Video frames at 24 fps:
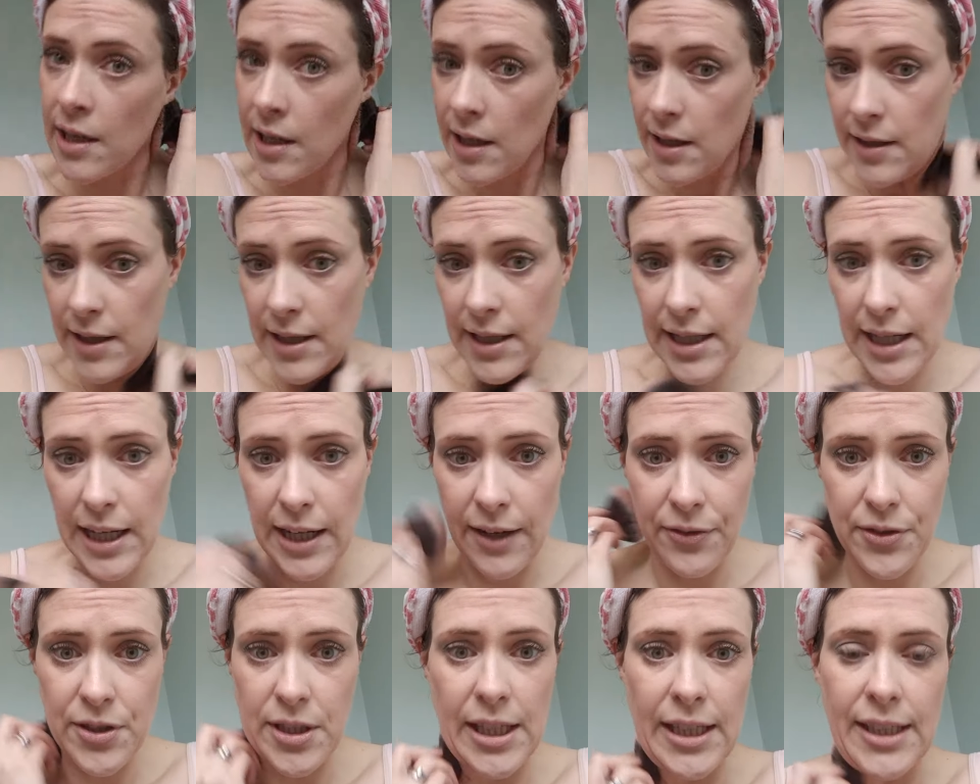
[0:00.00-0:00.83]
I think
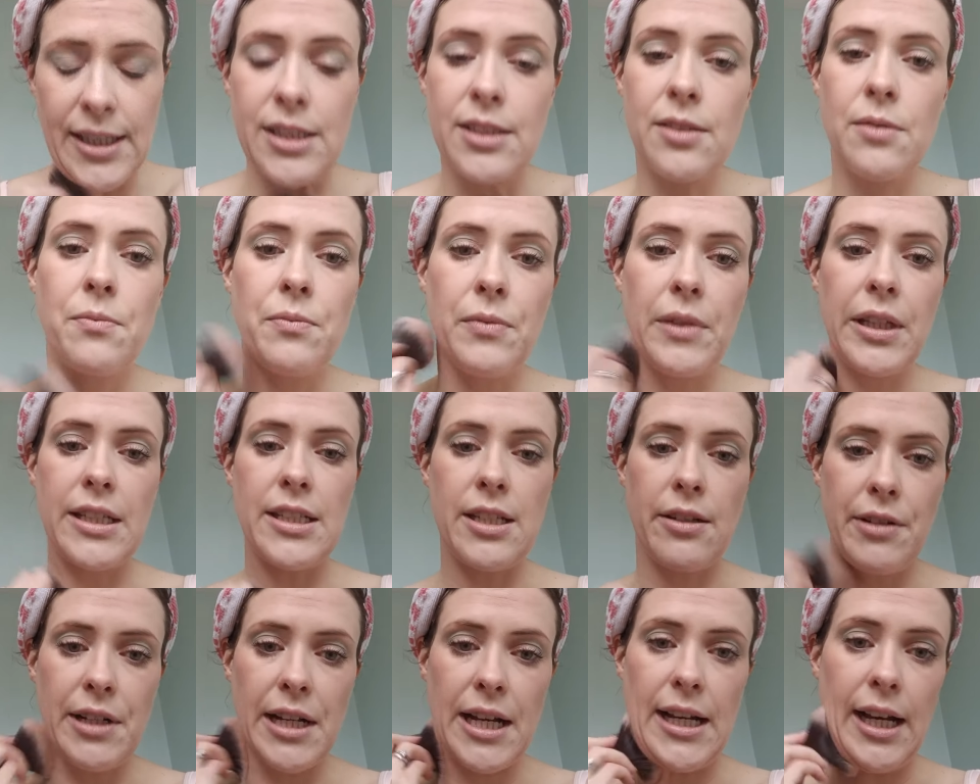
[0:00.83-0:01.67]
after this,
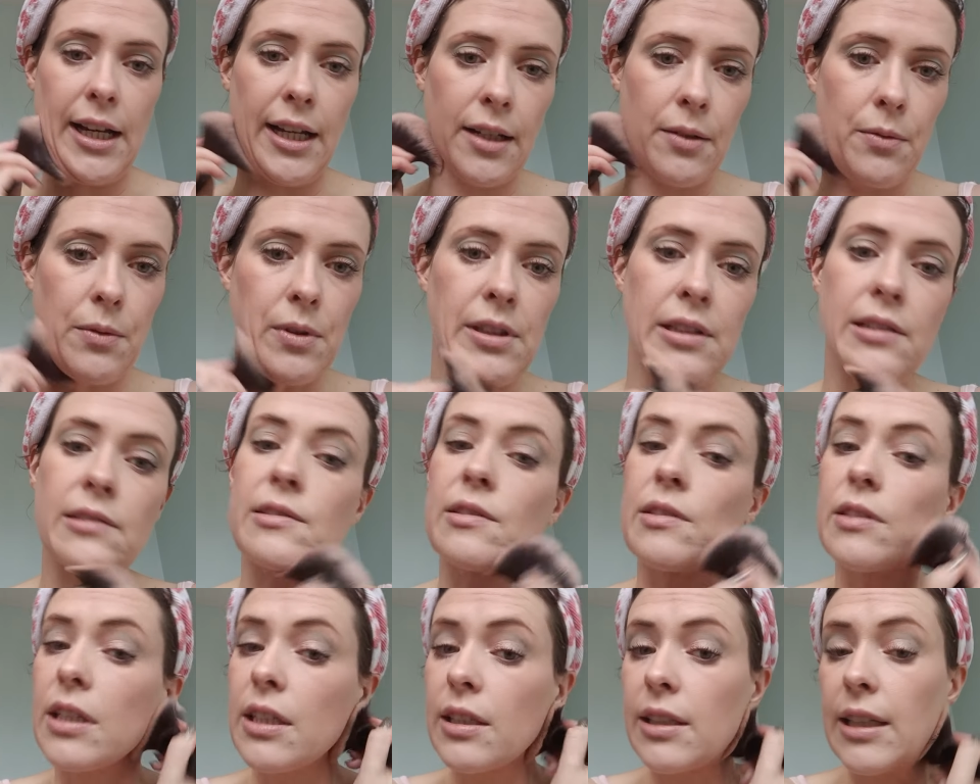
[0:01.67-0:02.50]
Lydia and I will
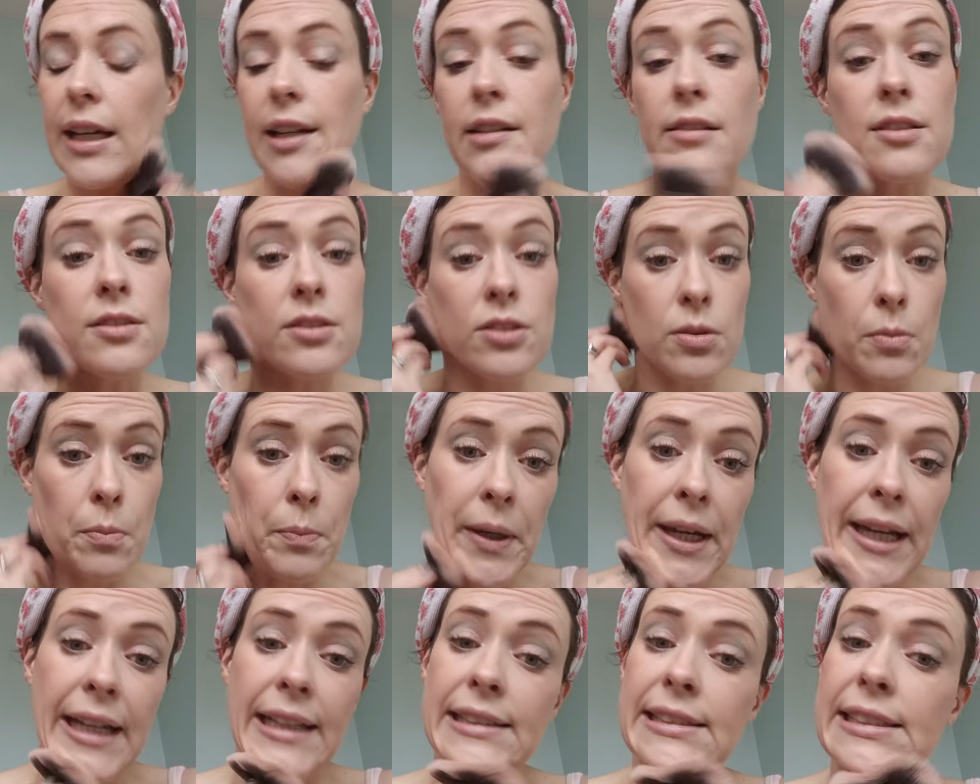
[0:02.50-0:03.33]
get some
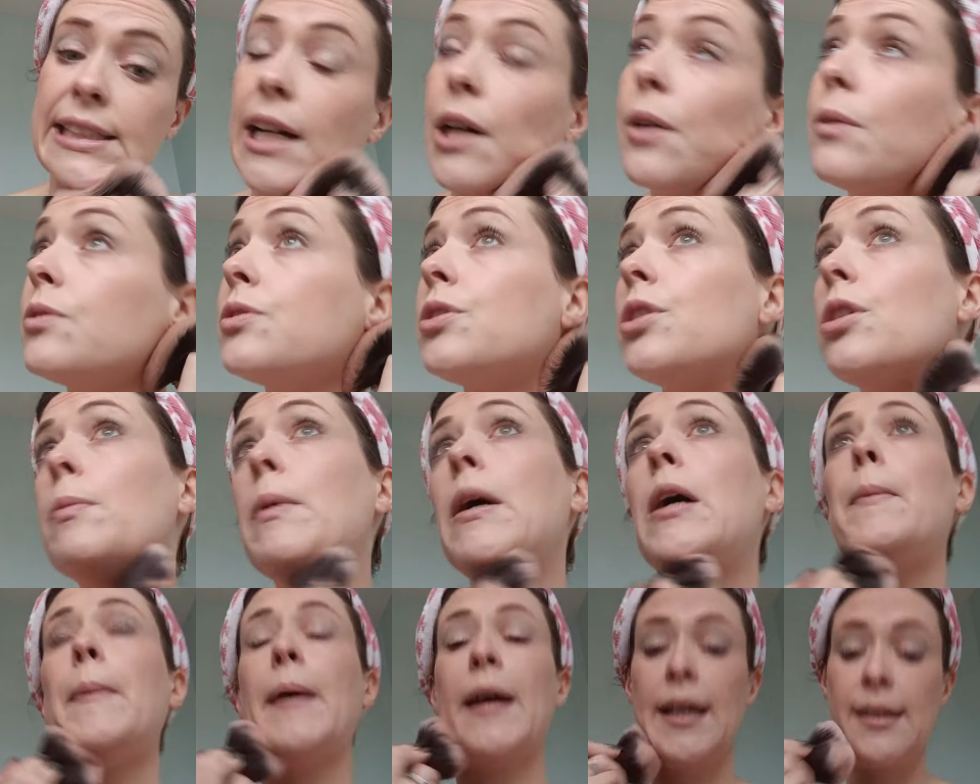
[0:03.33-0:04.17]
paint out and do a
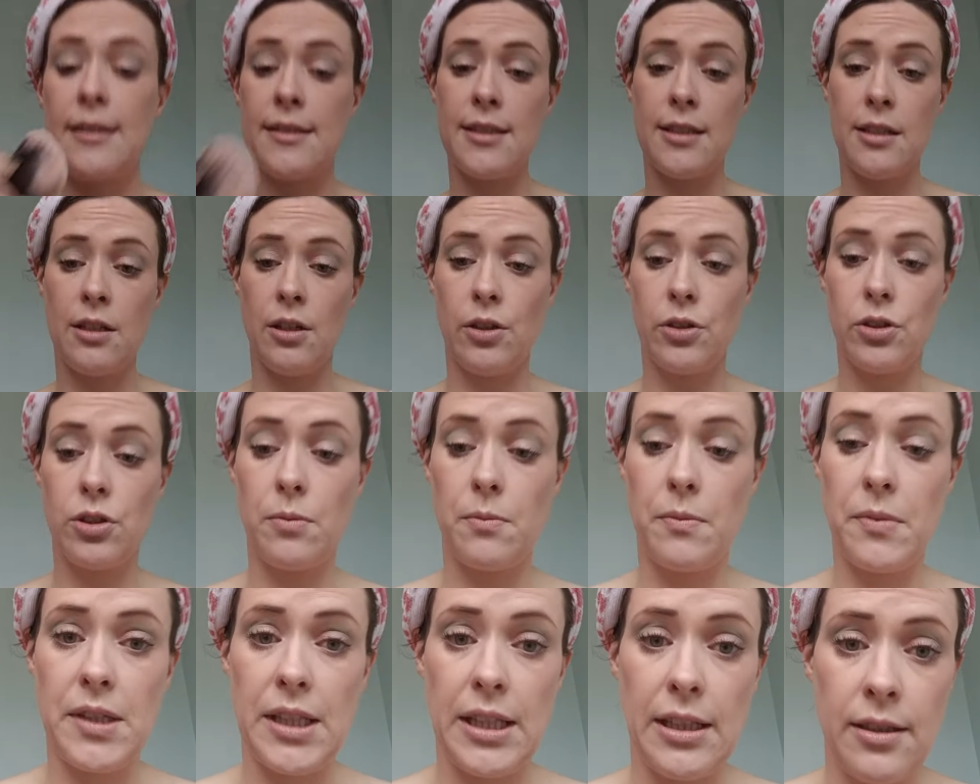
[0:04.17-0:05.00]
bit of painting or
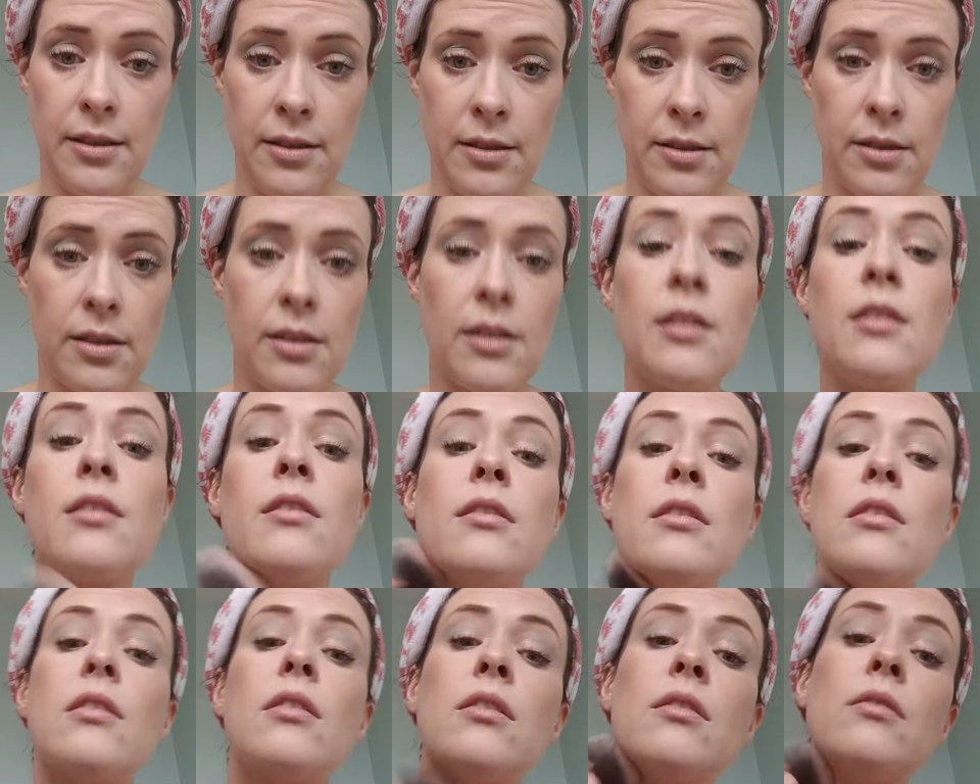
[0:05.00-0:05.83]
something
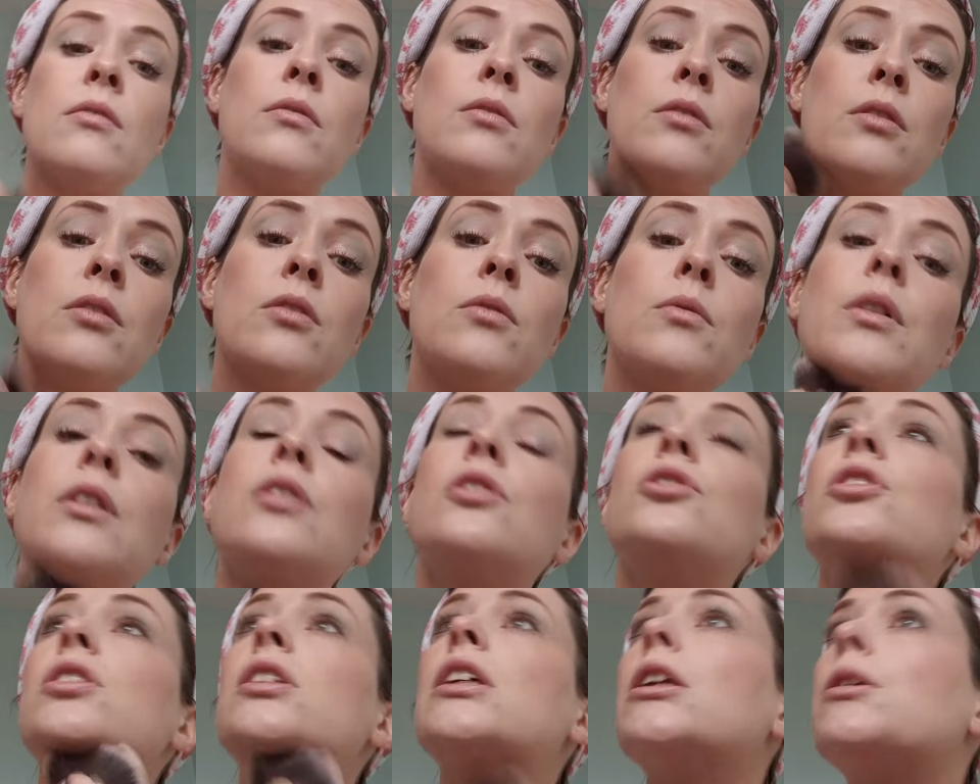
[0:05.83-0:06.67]
when
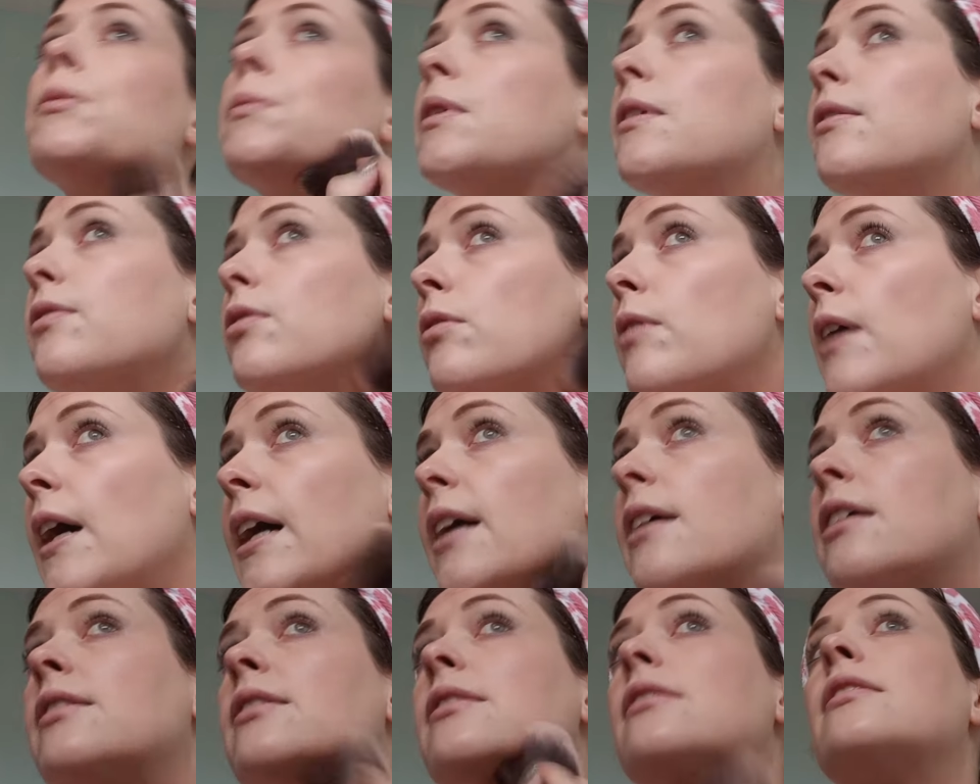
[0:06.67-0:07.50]
she's had a bit of a
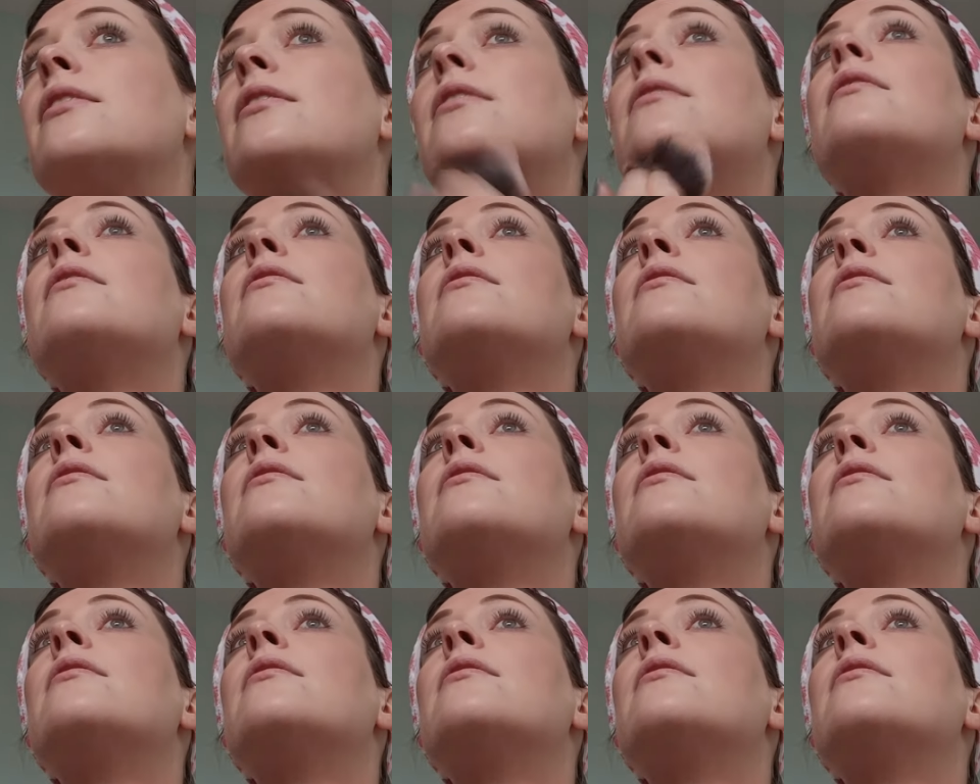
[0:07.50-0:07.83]
rest.